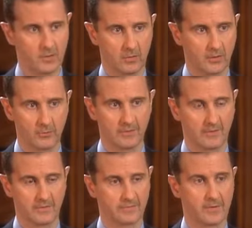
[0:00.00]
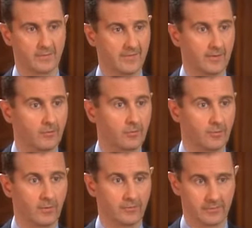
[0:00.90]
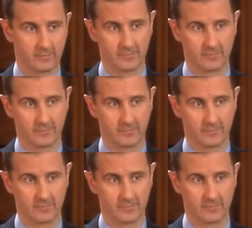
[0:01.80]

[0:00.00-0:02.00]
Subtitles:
No, I don't think he's famous. I don't know about him.